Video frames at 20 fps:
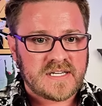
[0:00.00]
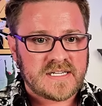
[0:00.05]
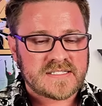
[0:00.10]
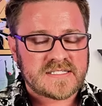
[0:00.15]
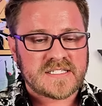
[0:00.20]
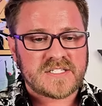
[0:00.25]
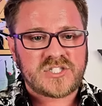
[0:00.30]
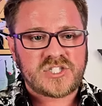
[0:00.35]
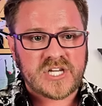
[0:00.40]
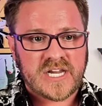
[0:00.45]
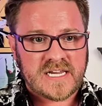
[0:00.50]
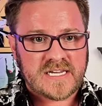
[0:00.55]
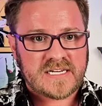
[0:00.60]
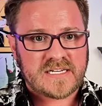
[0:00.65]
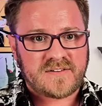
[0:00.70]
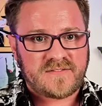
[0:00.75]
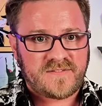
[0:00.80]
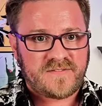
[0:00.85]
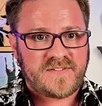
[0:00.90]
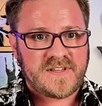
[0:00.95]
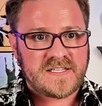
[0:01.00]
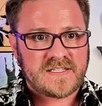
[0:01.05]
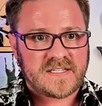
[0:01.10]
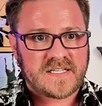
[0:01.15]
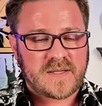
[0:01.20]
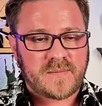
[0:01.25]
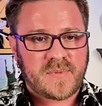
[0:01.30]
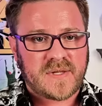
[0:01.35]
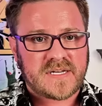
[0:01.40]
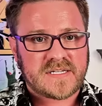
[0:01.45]
it's a jaded
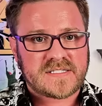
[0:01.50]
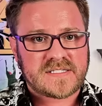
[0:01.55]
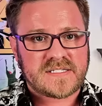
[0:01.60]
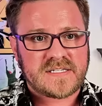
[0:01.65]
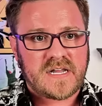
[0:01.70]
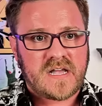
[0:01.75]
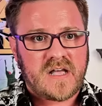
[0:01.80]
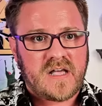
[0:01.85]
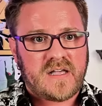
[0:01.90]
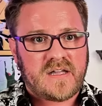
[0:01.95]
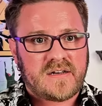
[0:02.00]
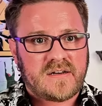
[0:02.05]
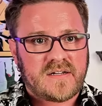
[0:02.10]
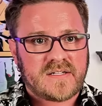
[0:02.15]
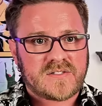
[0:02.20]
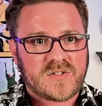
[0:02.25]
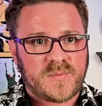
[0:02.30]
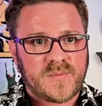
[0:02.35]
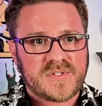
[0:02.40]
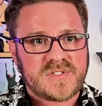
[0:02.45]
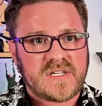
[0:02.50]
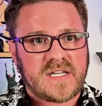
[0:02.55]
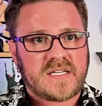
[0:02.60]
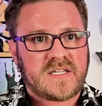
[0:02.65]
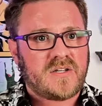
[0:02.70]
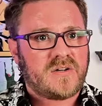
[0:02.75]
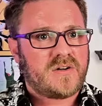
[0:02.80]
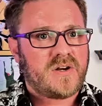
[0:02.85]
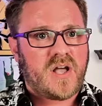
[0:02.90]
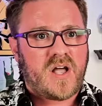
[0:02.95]
feeling, but it's not, it's almost
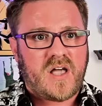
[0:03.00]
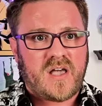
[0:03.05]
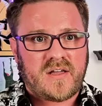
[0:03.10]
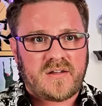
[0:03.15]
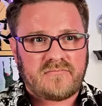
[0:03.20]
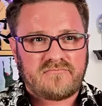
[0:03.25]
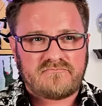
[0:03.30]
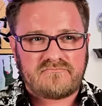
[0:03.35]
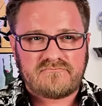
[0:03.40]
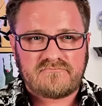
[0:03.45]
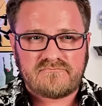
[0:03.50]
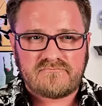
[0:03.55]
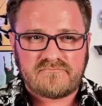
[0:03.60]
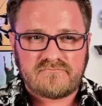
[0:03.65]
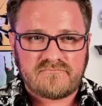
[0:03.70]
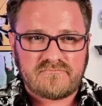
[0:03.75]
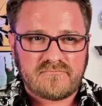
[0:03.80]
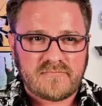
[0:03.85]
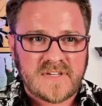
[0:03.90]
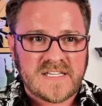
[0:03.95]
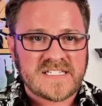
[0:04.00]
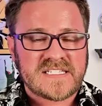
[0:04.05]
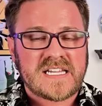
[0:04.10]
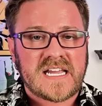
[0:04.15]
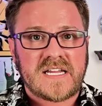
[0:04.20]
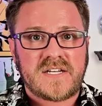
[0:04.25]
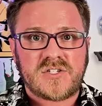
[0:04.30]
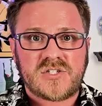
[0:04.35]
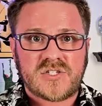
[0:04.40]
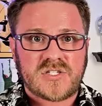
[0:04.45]
like you're not
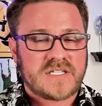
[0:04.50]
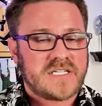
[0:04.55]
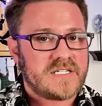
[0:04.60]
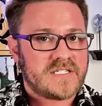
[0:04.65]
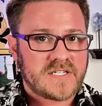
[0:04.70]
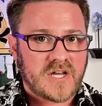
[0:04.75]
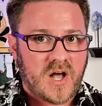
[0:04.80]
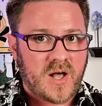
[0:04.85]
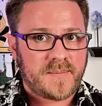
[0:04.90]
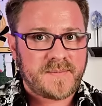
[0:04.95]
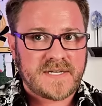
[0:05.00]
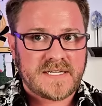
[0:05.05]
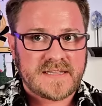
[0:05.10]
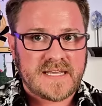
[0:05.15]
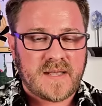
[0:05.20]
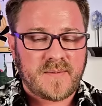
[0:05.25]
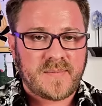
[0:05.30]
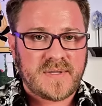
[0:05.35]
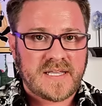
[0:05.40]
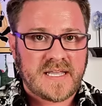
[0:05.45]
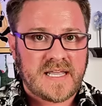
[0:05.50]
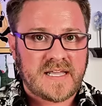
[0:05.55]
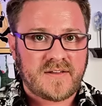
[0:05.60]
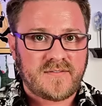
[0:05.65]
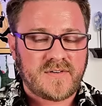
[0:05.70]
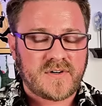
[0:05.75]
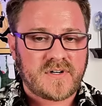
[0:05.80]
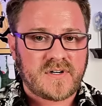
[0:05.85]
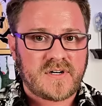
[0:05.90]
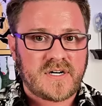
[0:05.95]
intentionally adopting that
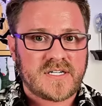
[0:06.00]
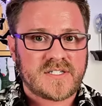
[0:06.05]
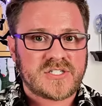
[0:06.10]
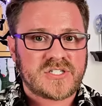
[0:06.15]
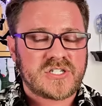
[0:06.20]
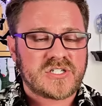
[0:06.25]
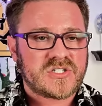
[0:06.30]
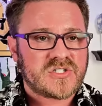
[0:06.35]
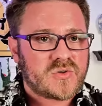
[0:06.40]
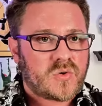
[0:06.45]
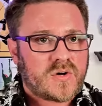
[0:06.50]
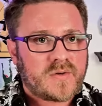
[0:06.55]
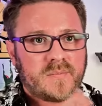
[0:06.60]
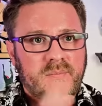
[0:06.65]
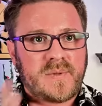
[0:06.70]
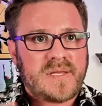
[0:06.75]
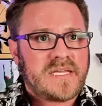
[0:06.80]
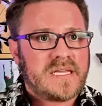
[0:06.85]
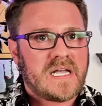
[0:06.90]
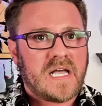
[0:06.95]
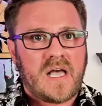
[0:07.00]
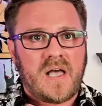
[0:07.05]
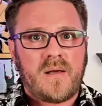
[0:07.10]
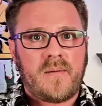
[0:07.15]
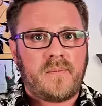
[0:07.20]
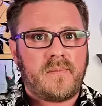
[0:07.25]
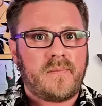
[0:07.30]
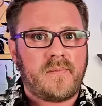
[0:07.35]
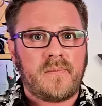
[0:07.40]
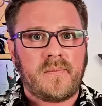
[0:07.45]
behavior. It's just sort of
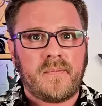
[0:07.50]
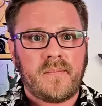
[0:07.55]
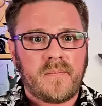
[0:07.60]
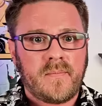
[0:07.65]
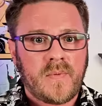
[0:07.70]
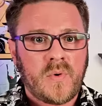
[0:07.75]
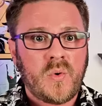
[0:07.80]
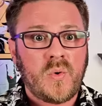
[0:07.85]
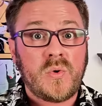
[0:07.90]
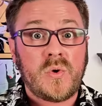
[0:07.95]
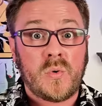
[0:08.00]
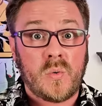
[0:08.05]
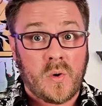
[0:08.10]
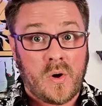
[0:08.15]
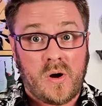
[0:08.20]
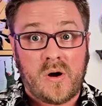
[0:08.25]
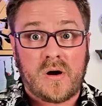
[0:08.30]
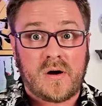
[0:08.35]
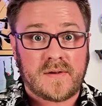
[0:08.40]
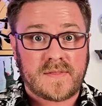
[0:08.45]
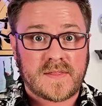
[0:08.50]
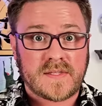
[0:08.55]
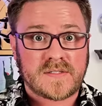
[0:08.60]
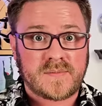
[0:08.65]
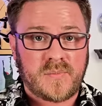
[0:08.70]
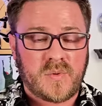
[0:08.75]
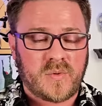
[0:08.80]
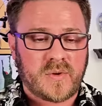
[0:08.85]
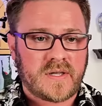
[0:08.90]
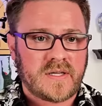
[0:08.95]
become who you are at this
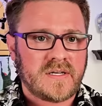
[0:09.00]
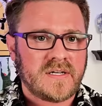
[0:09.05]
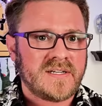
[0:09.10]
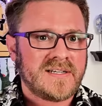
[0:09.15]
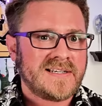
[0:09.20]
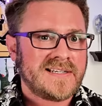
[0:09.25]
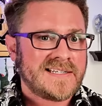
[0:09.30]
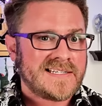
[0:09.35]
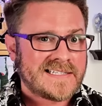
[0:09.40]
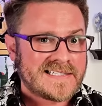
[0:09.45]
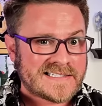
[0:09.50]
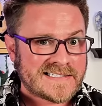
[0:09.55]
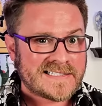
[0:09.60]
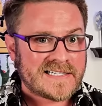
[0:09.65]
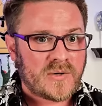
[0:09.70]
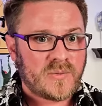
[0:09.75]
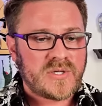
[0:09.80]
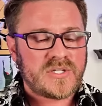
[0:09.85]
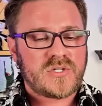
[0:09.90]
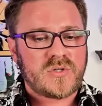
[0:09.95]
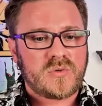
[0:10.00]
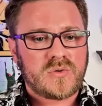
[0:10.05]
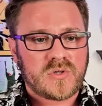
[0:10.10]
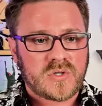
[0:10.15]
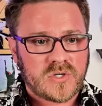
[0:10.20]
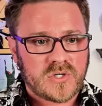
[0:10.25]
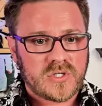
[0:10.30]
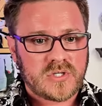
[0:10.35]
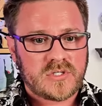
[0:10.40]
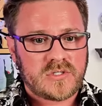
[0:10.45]
point. We do
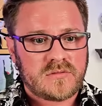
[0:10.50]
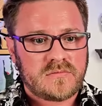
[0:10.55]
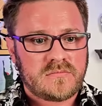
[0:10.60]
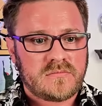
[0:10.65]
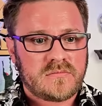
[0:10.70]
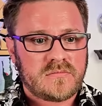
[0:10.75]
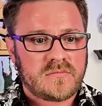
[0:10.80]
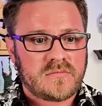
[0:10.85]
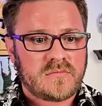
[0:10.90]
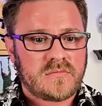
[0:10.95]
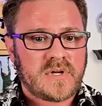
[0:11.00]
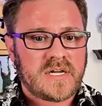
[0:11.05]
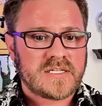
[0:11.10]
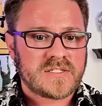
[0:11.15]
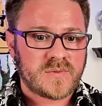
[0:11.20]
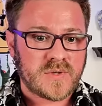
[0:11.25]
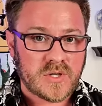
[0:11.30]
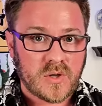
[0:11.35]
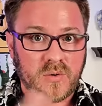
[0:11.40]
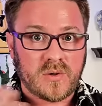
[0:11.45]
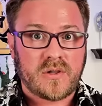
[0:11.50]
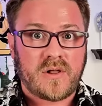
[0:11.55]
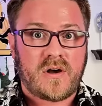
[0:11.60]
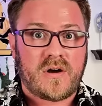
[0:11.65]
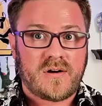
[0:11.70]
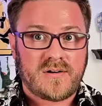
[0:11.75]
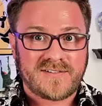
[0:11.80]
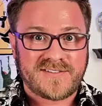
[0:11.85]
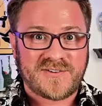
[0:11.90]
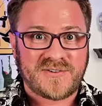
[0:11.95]
learn as we go
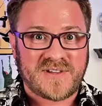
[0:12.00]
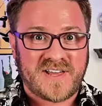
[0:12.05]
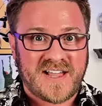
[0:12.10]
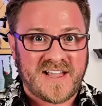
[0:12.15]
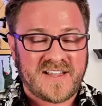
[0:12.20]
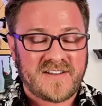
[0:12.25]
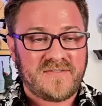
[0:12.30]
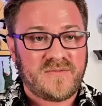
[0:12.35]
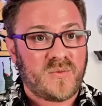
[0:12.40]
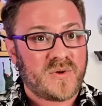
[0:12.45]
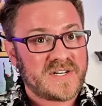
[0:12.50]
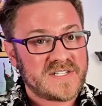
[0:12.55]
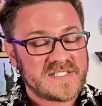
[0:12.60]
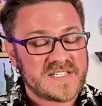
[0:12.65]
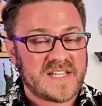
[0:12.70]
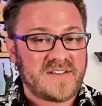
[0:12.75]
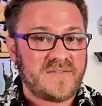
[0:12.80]
along through life what is